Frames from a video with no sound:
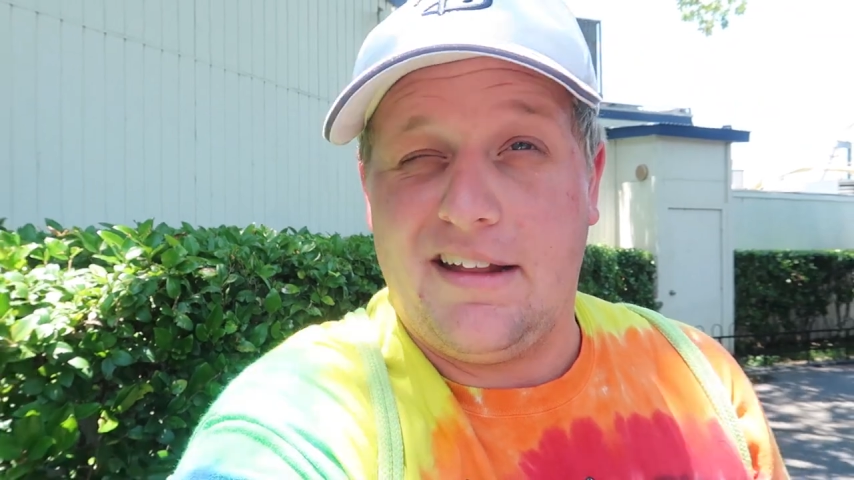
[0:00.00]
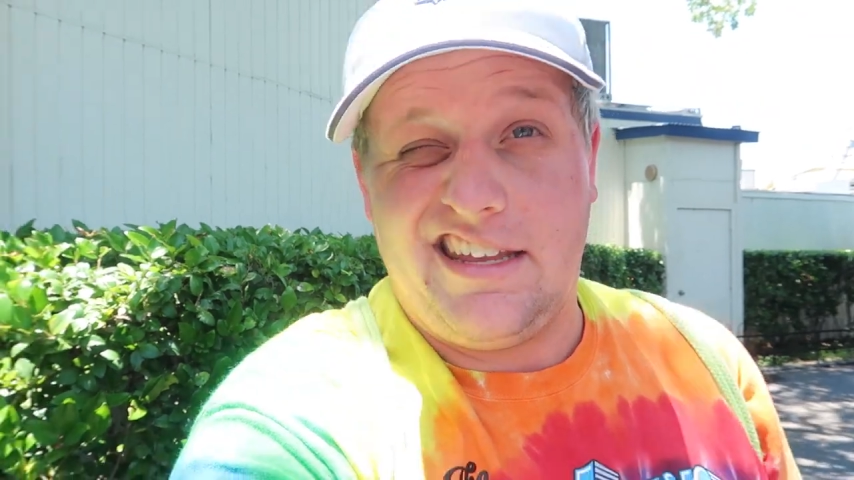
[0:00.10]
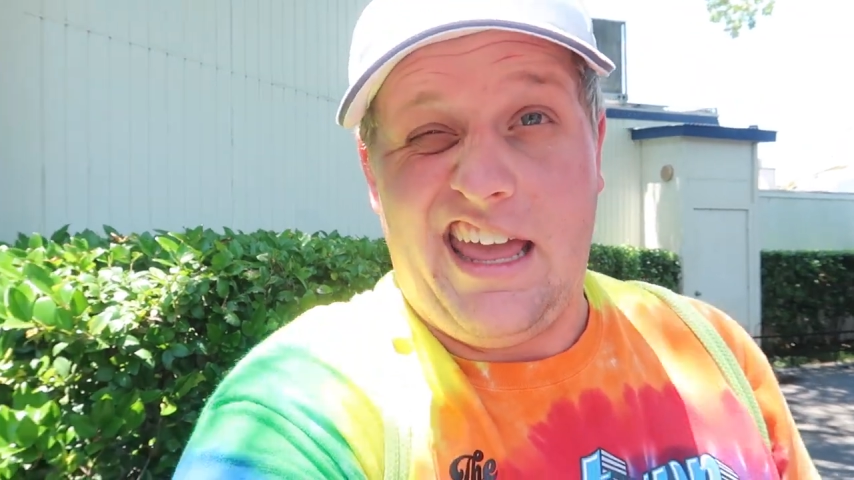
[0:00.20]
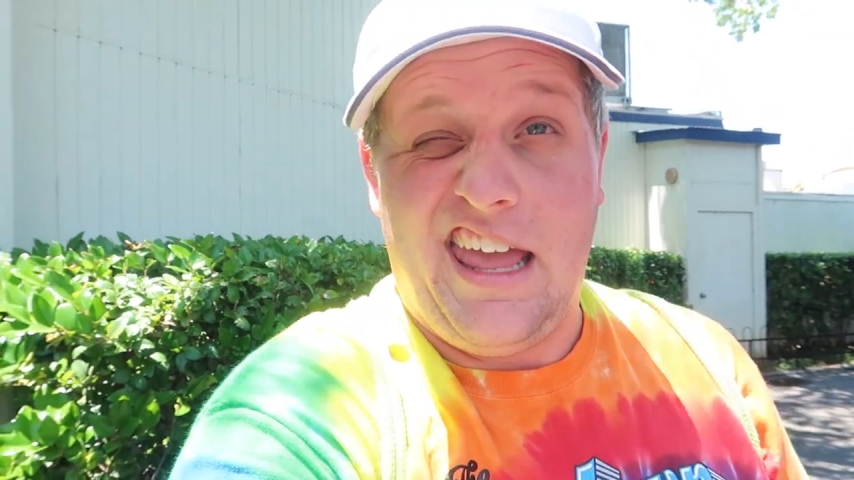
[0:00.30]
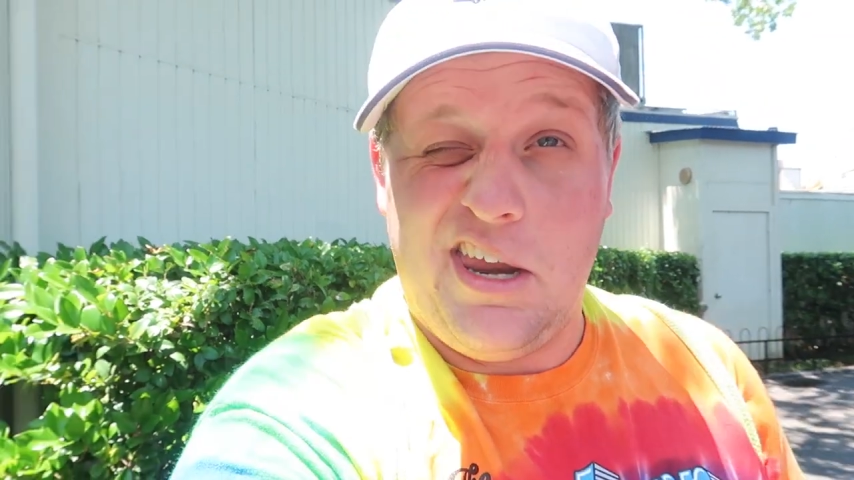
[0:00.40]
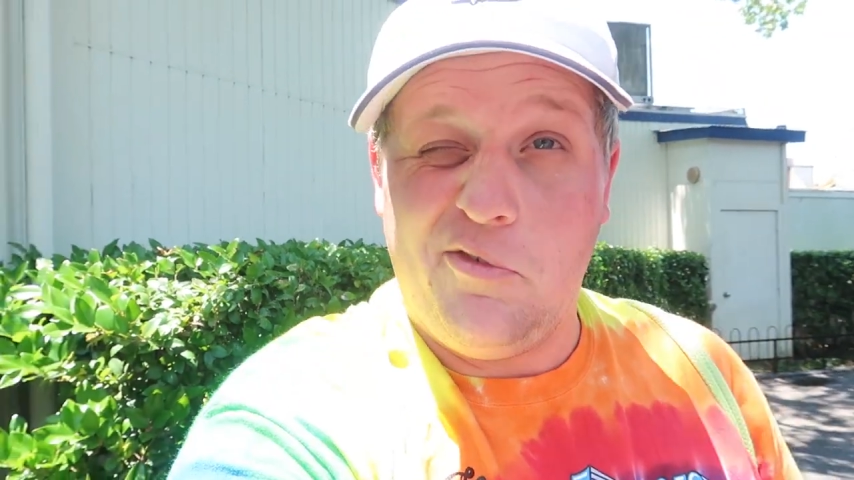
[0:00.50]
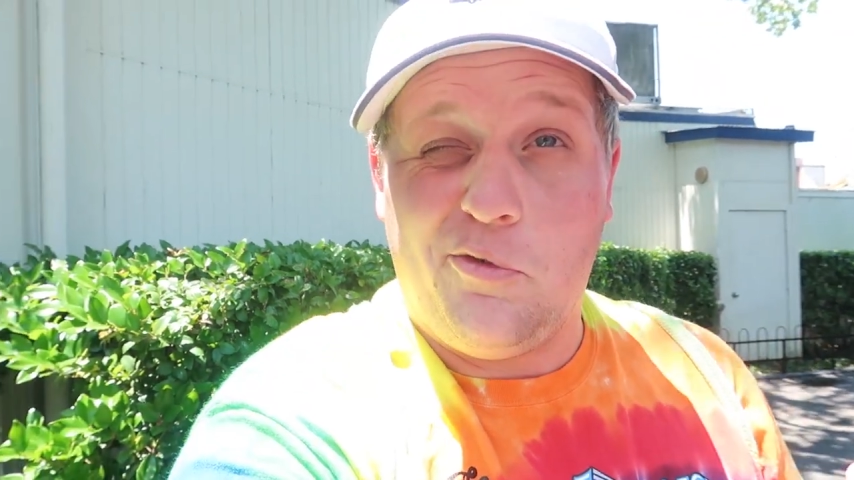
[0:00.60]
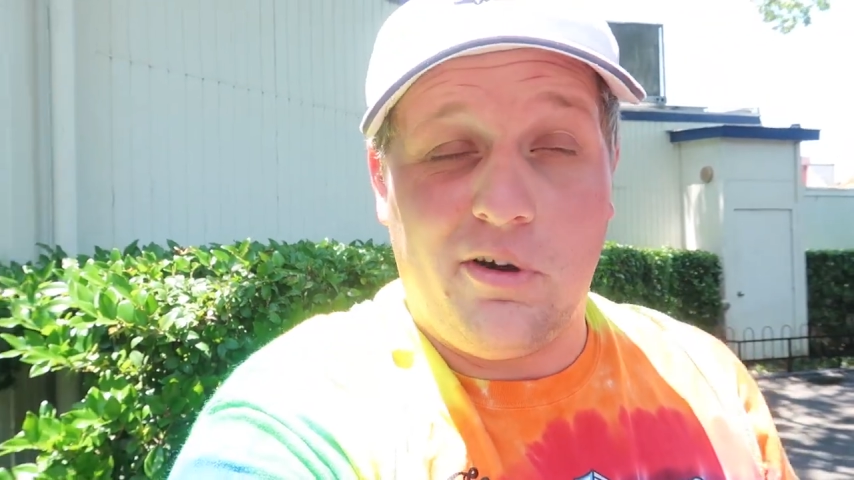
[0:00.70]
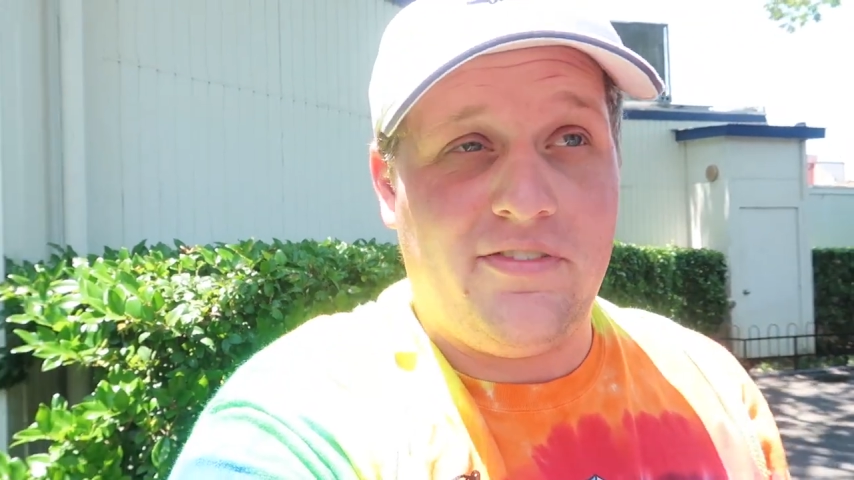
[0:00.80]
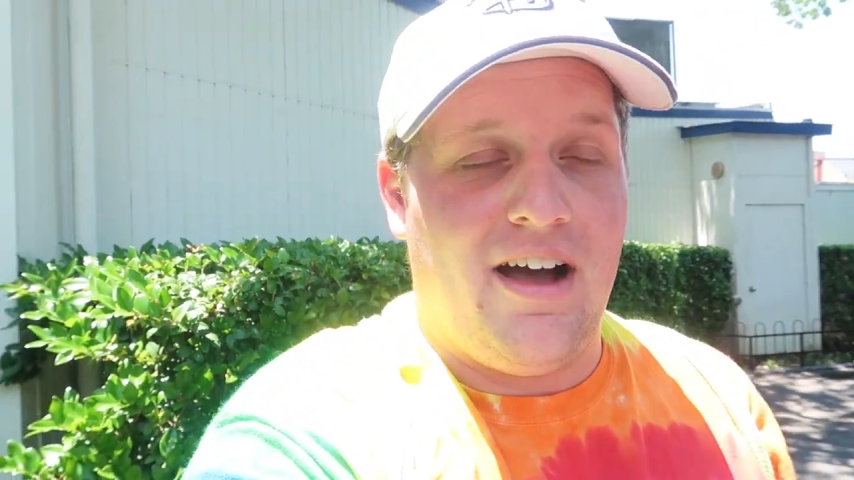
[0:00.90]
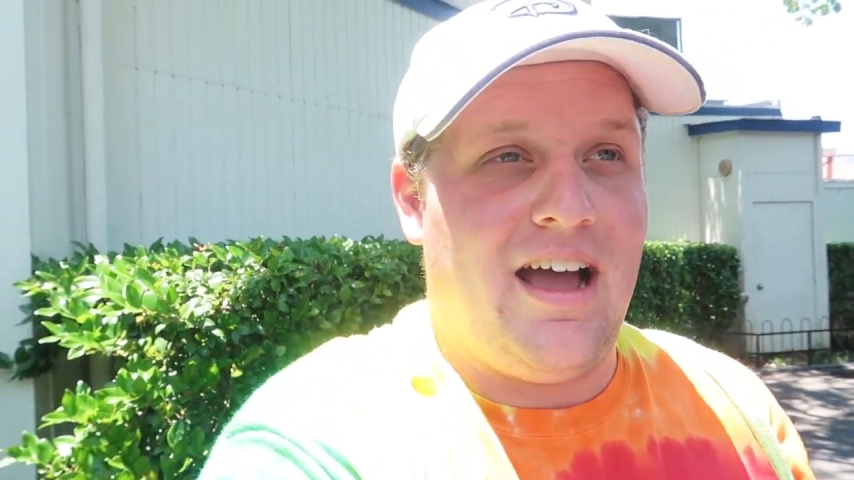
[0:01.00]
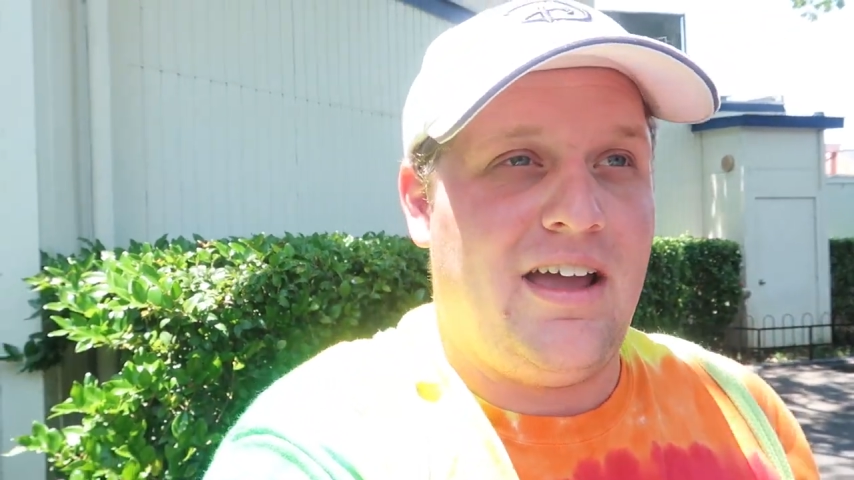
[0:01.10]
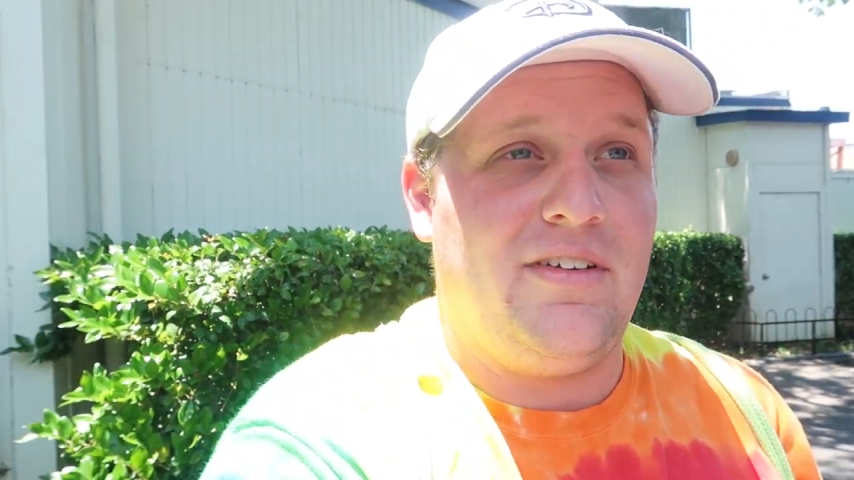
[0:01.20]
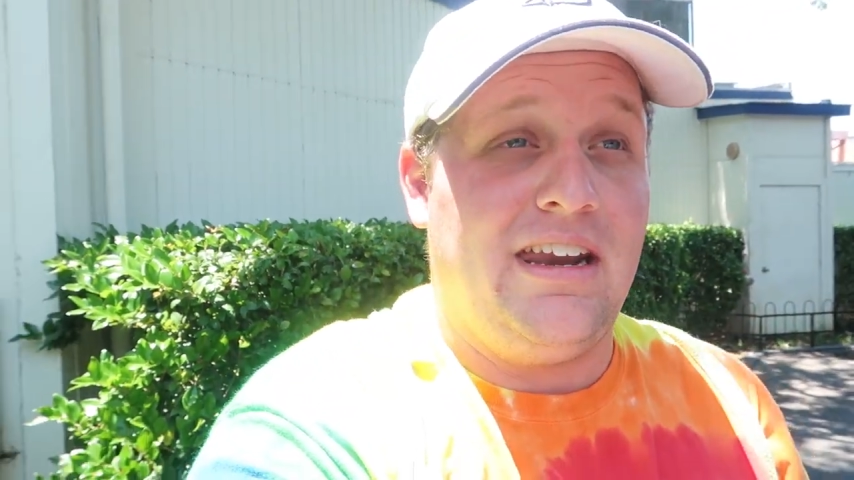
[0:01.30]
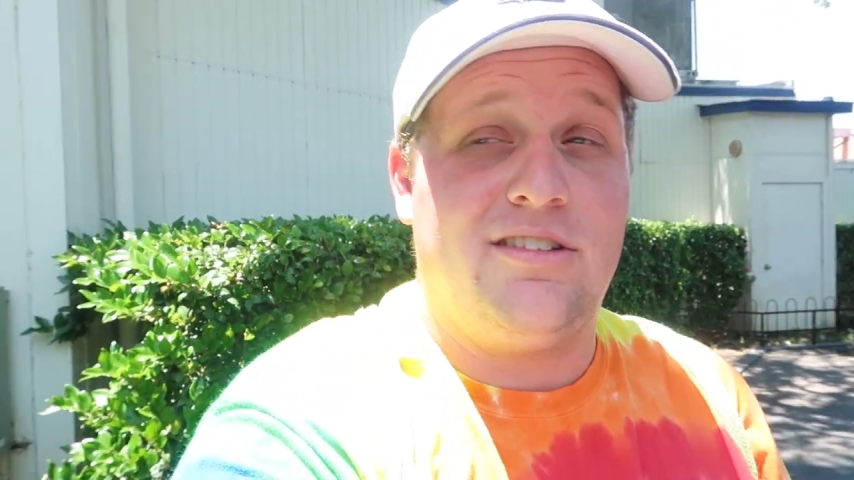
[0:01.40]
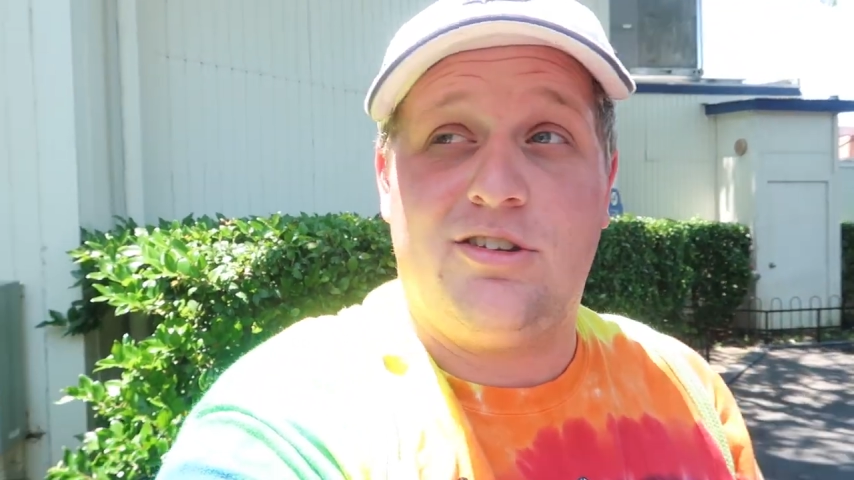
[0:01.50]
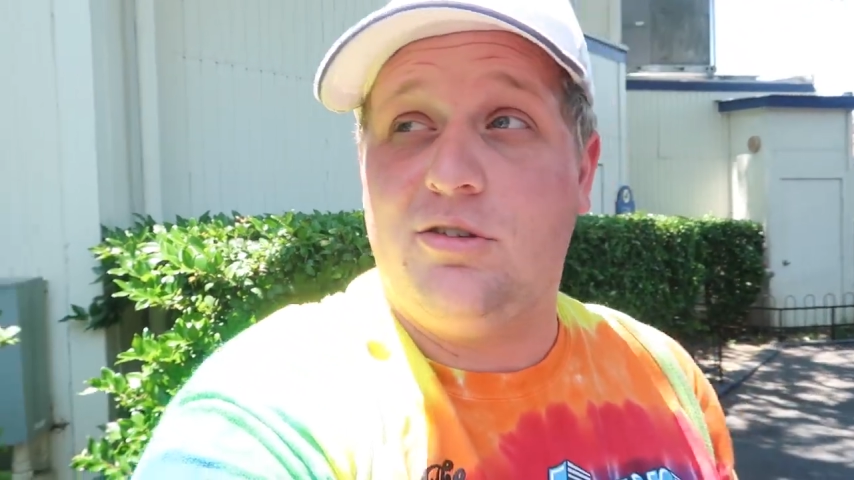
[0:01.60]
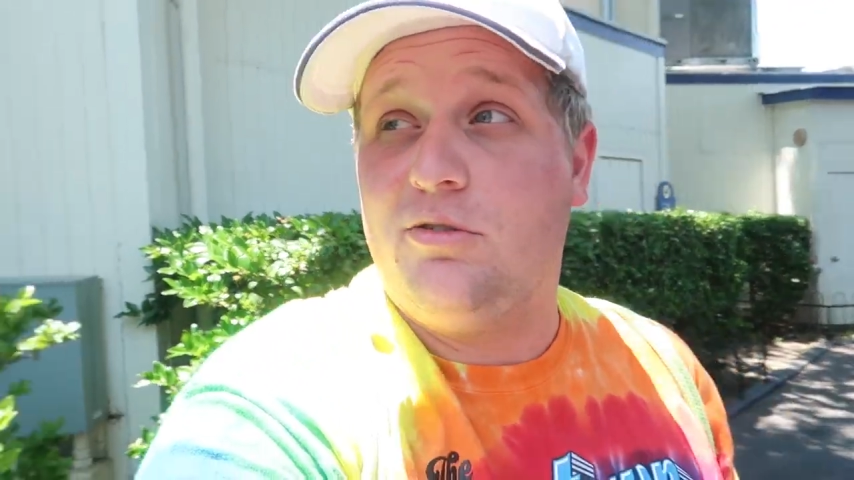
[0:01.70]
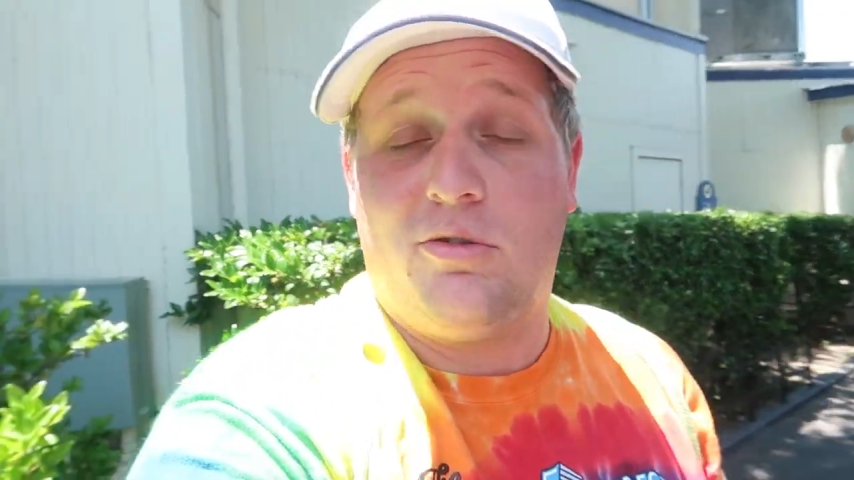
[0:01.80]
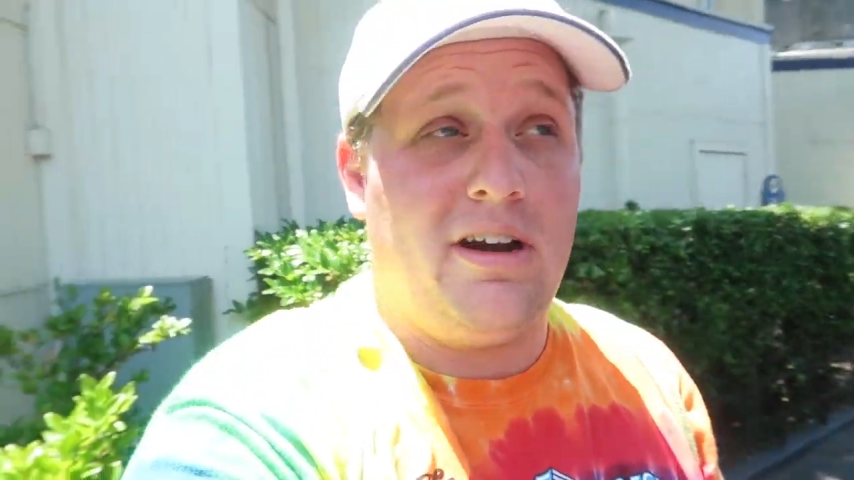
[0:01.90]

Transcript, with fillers: about ten forty-five and it's two